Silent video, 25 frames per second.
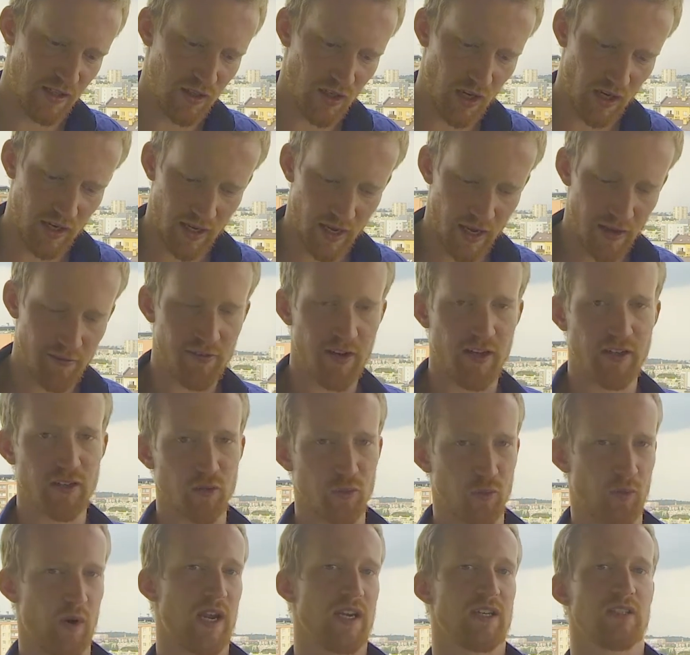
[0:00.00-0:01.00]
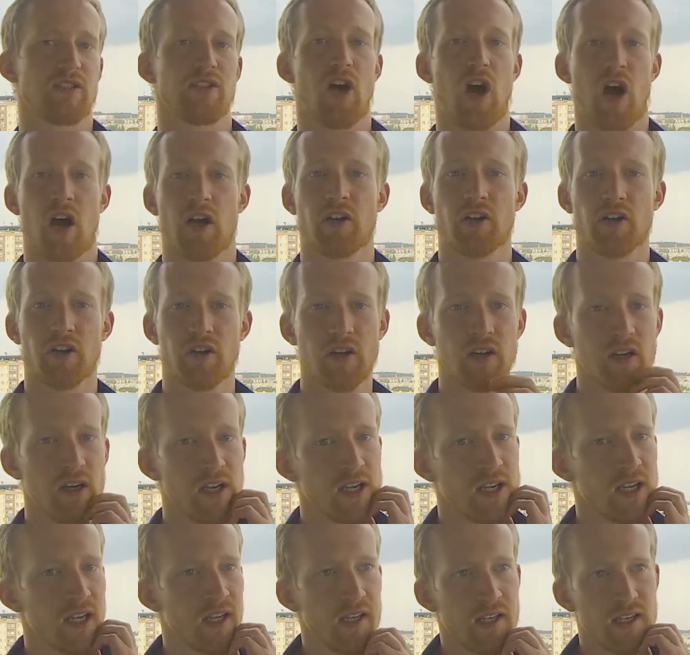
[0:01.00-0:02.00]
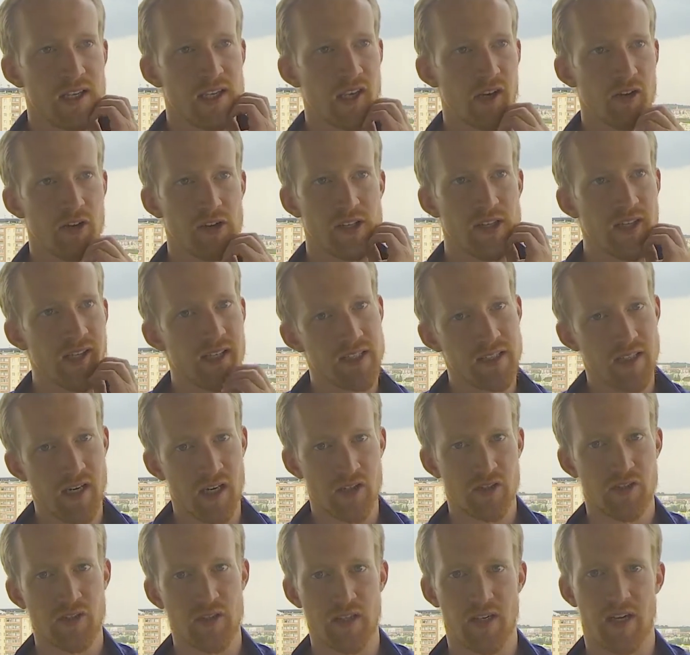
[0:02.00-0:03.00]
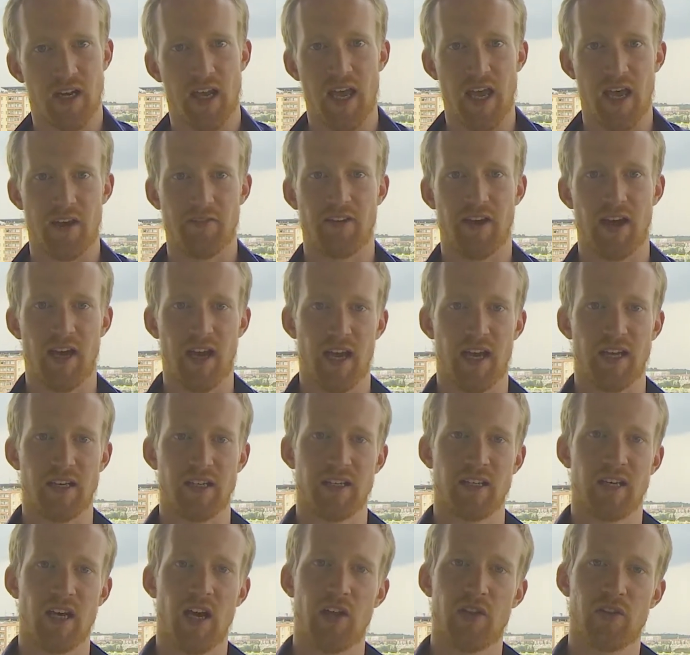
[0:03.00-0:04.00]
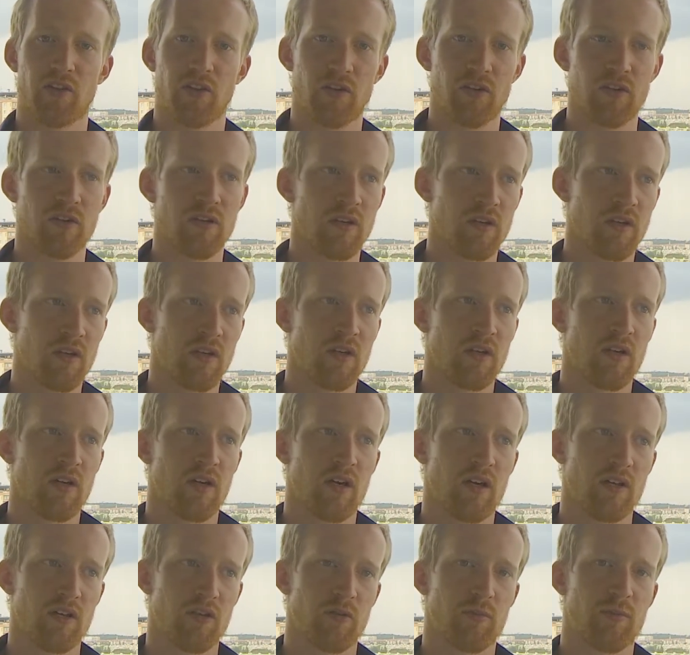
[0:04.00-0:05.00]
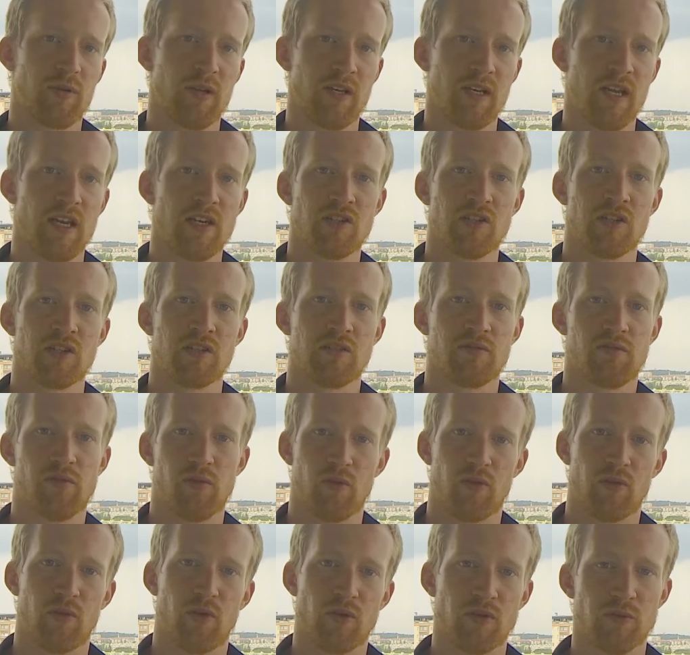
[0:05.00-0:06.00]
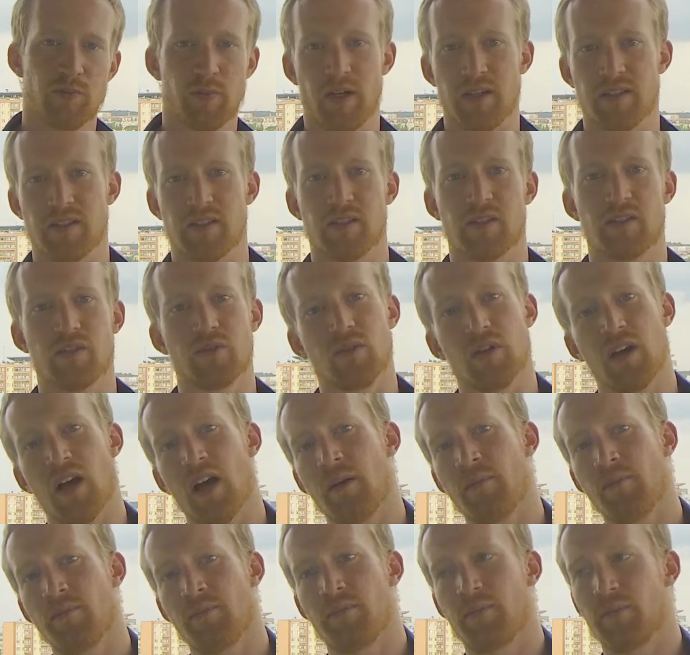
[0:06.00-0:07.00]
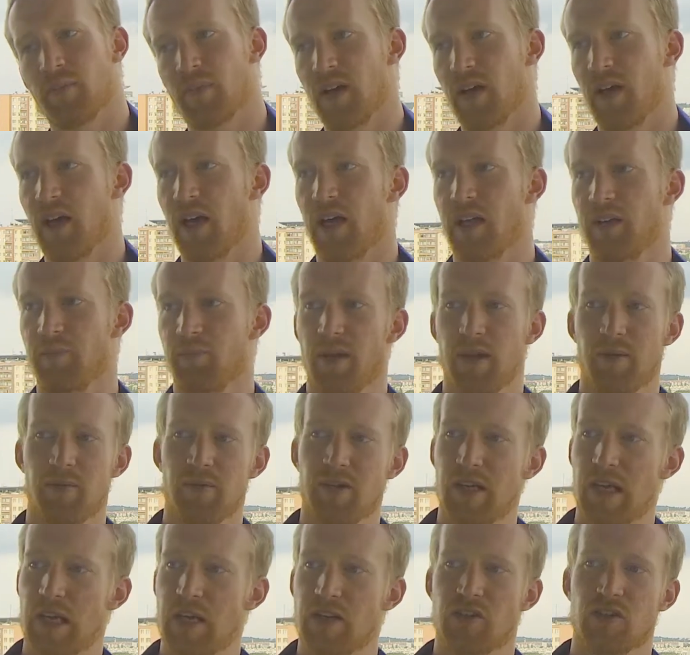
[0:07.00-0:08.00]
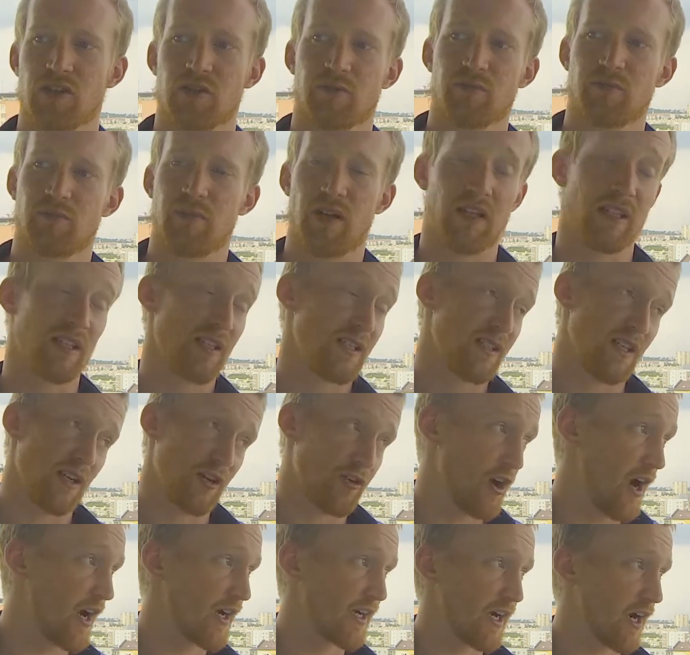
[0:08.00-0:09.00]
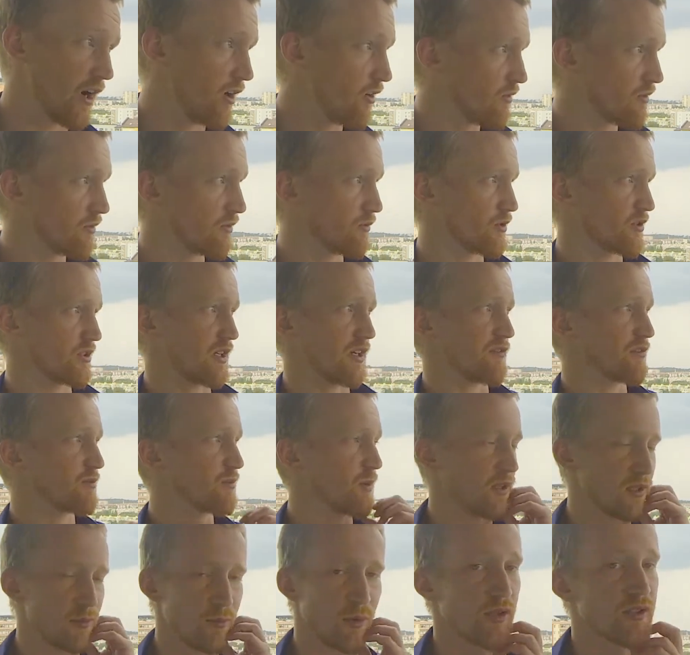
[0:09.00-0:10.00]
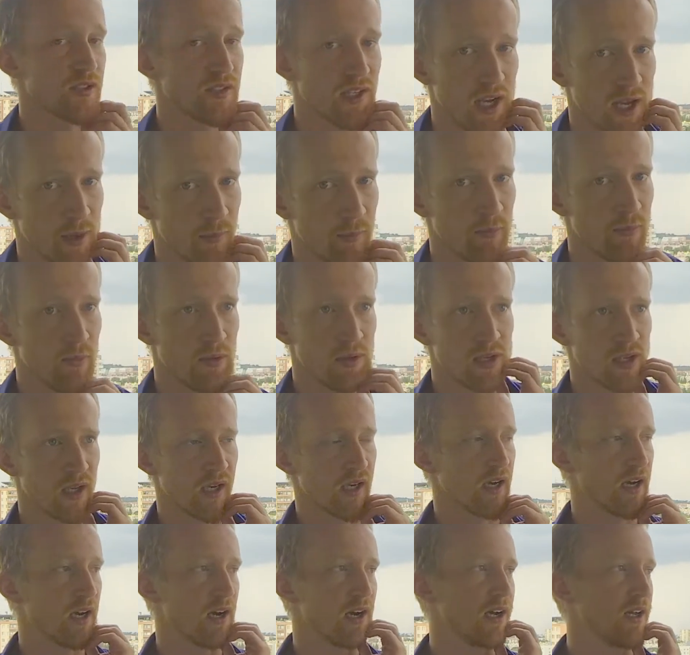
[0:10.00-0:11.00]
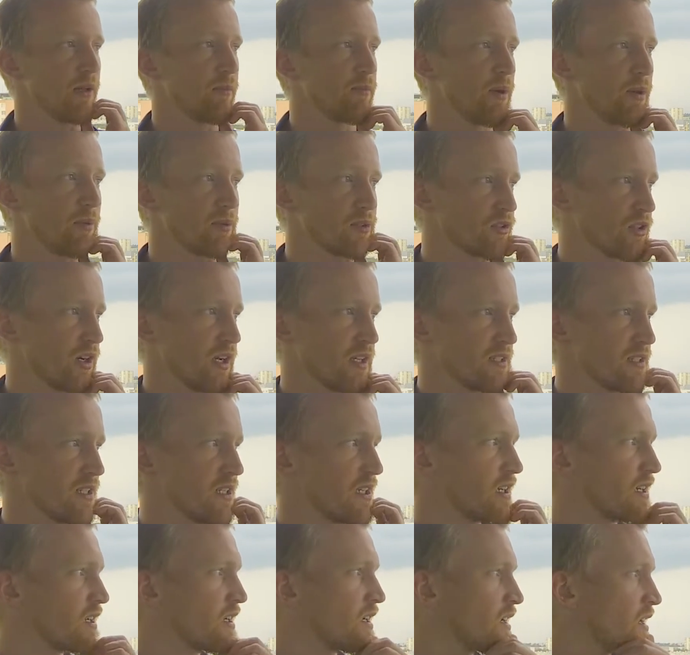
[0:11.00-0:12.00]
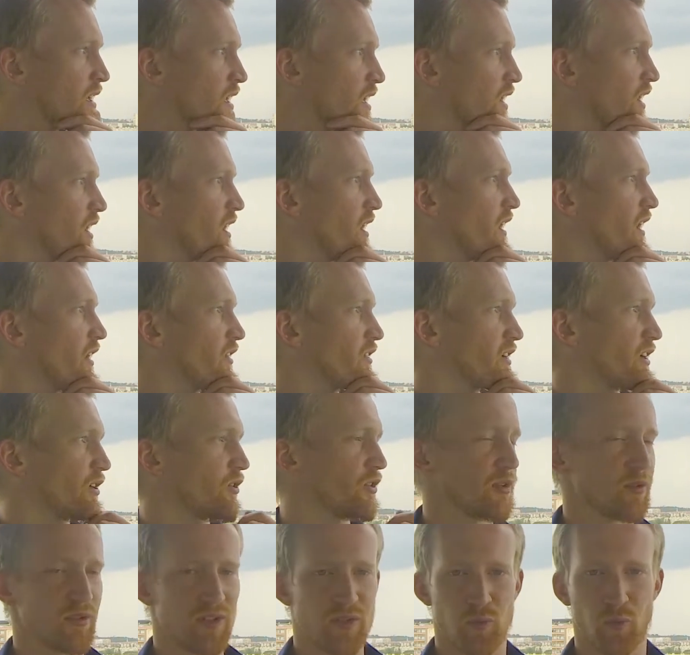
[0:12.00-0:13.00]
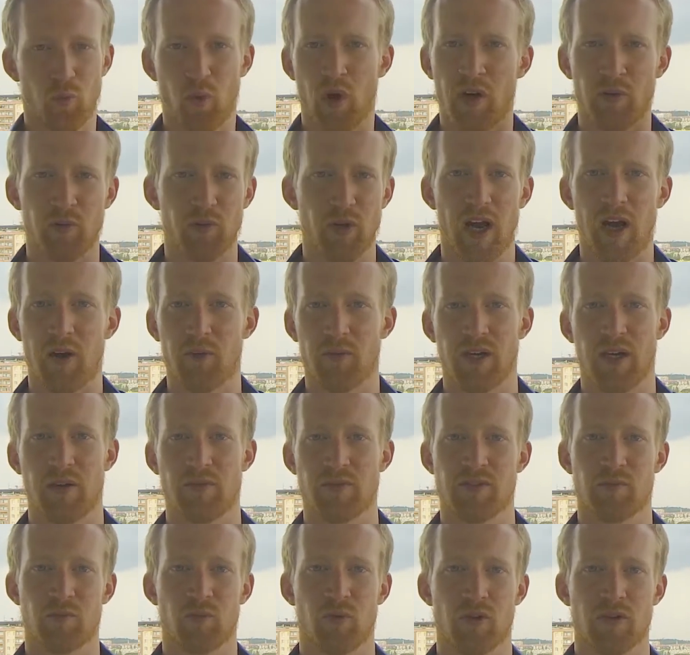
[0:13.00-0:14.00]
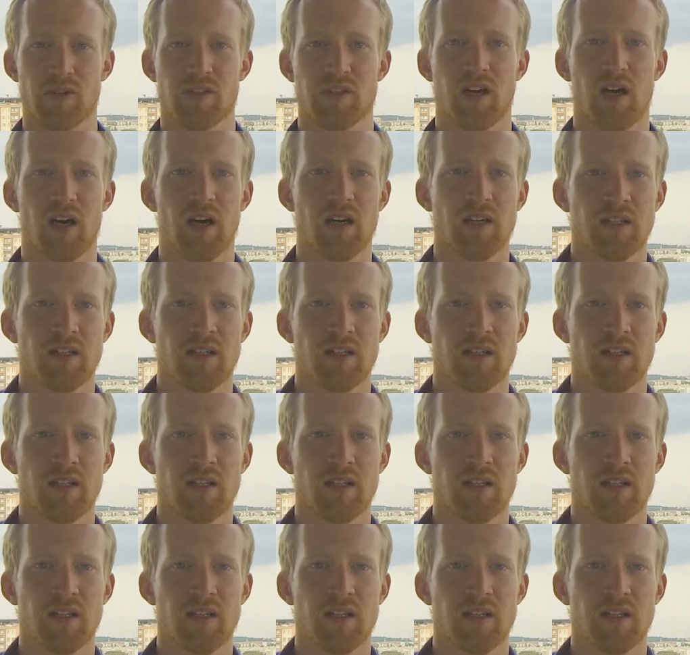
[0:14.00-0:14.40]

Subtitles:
have had to wait longer here in this country than I have had in other European nations for those buses to come. And maybe it's just, at least in Krakow, which I've spent the most time in public transit. I think I only did one route when I was in Warsaw.